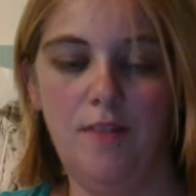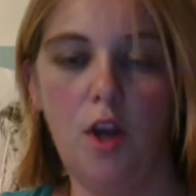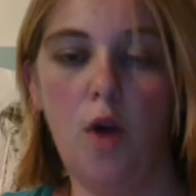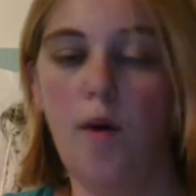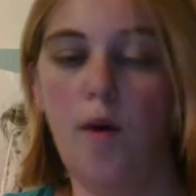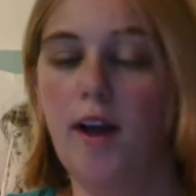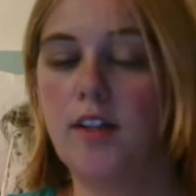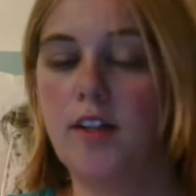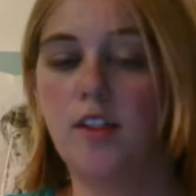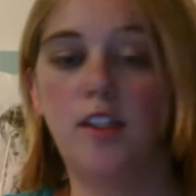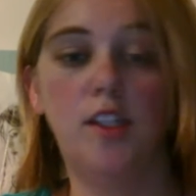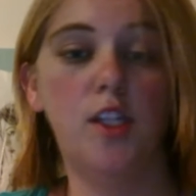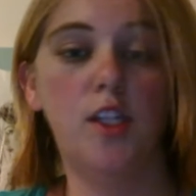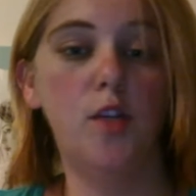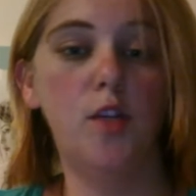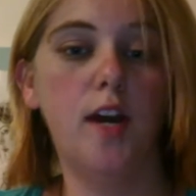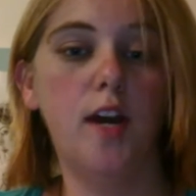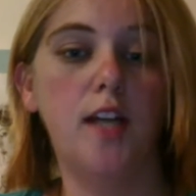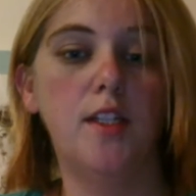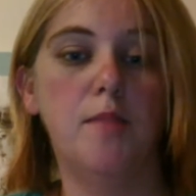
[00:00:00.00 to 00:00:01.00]
Oh, actually,
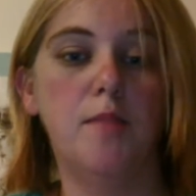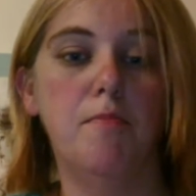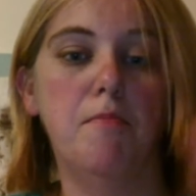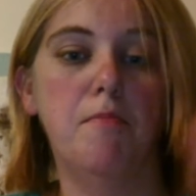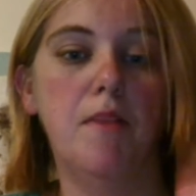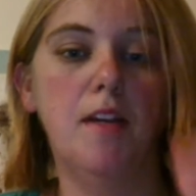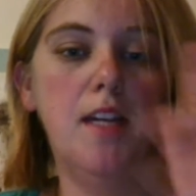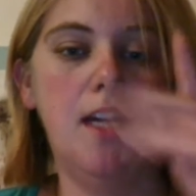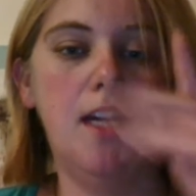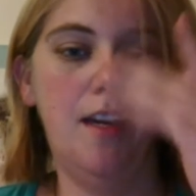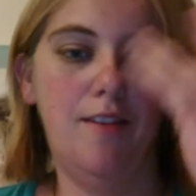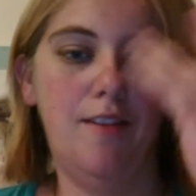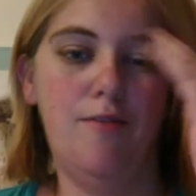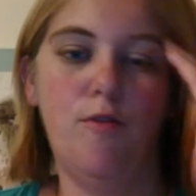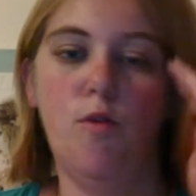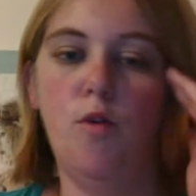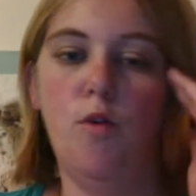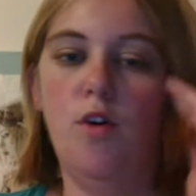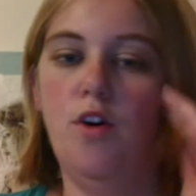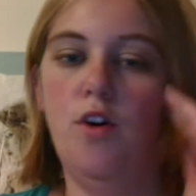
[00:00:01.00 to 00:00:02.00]
see you guys Monday
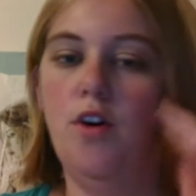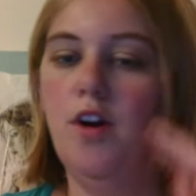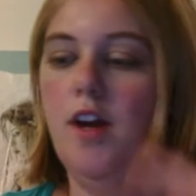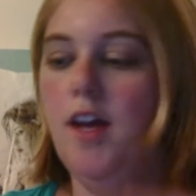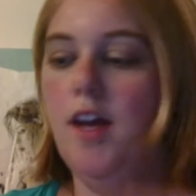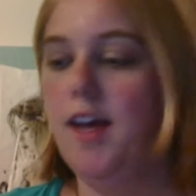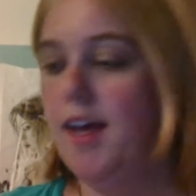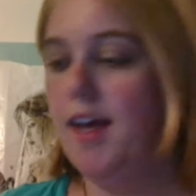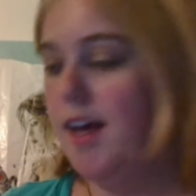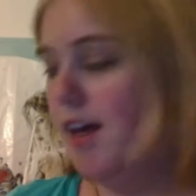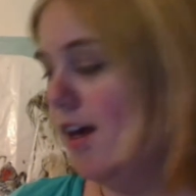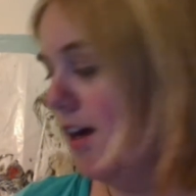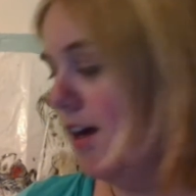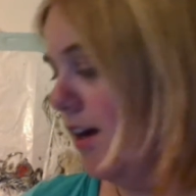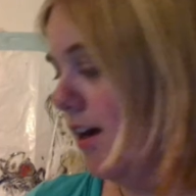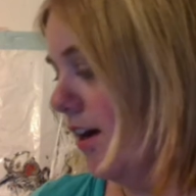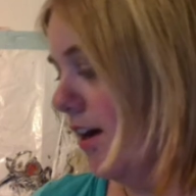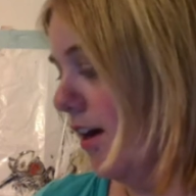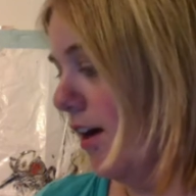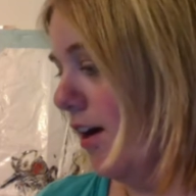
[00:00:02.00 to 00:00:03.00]
for
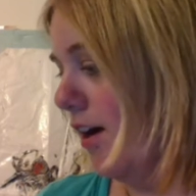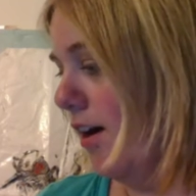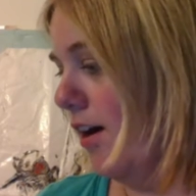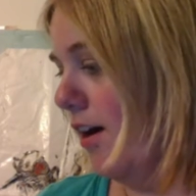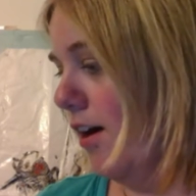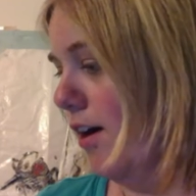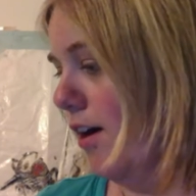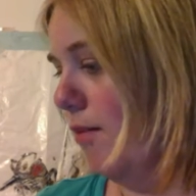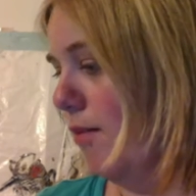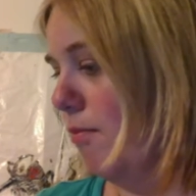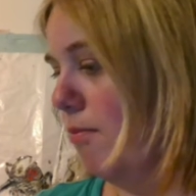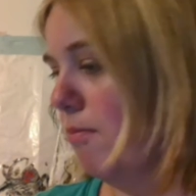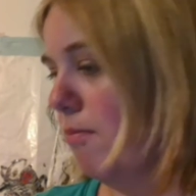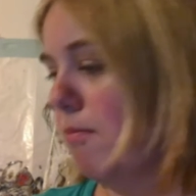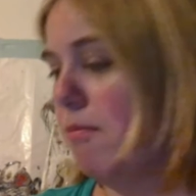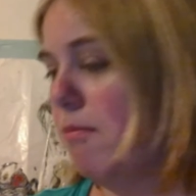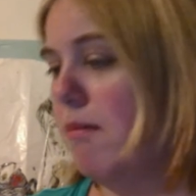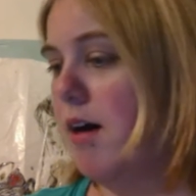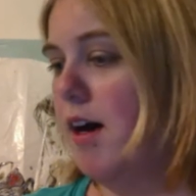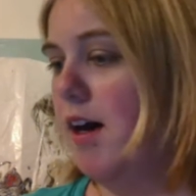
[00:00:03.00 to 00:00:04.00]

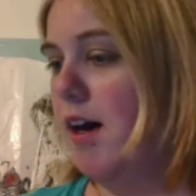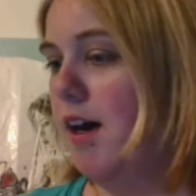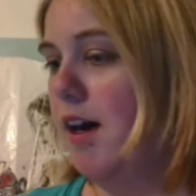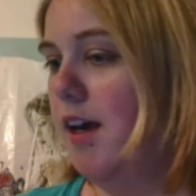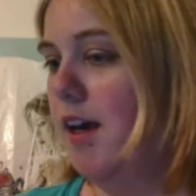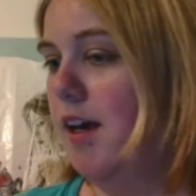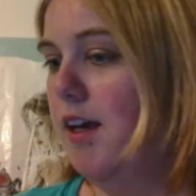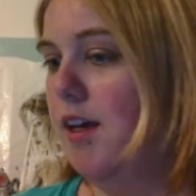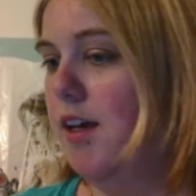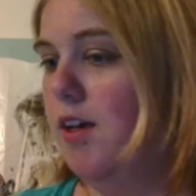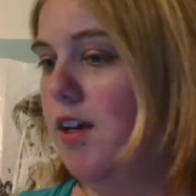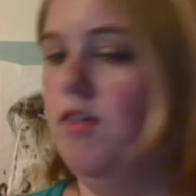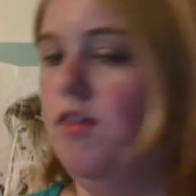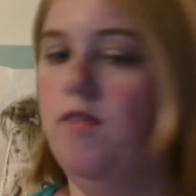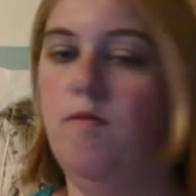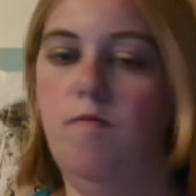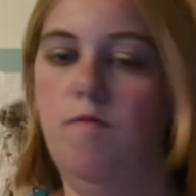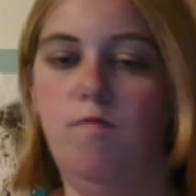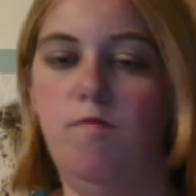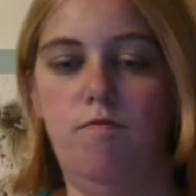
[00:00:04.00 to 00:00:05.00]

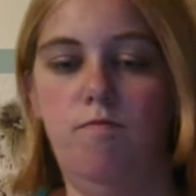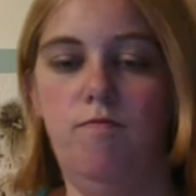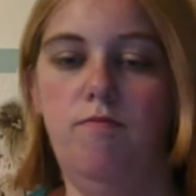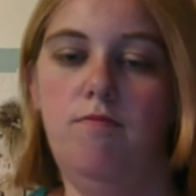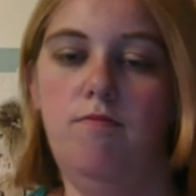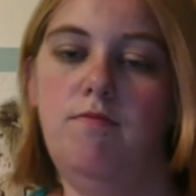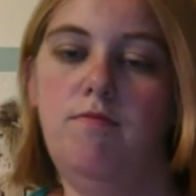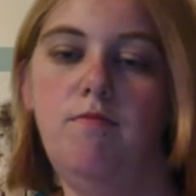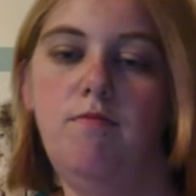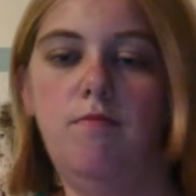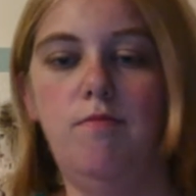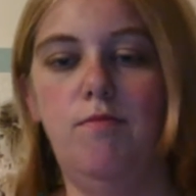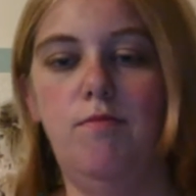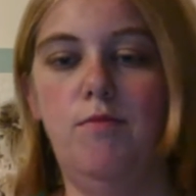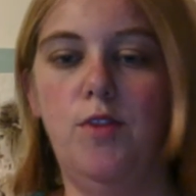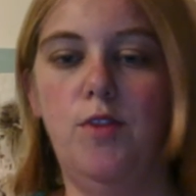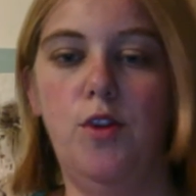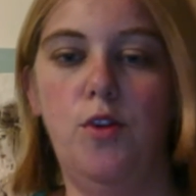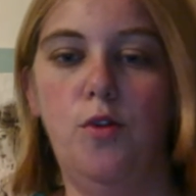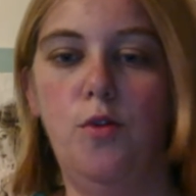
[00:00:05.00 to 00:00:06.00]
my
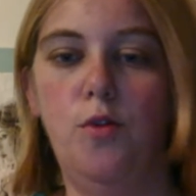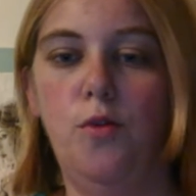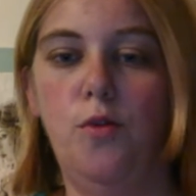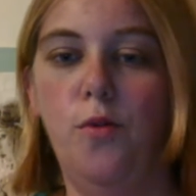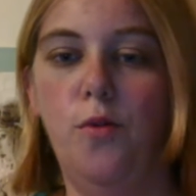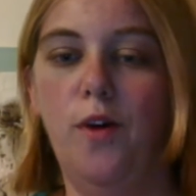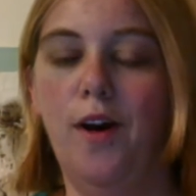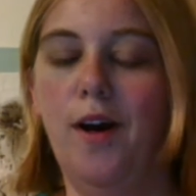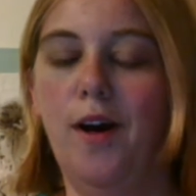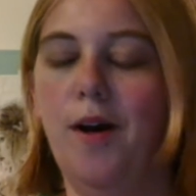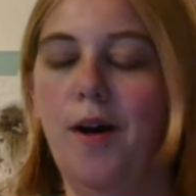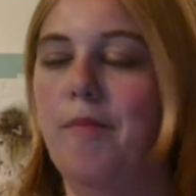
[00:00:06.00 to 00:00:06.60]
new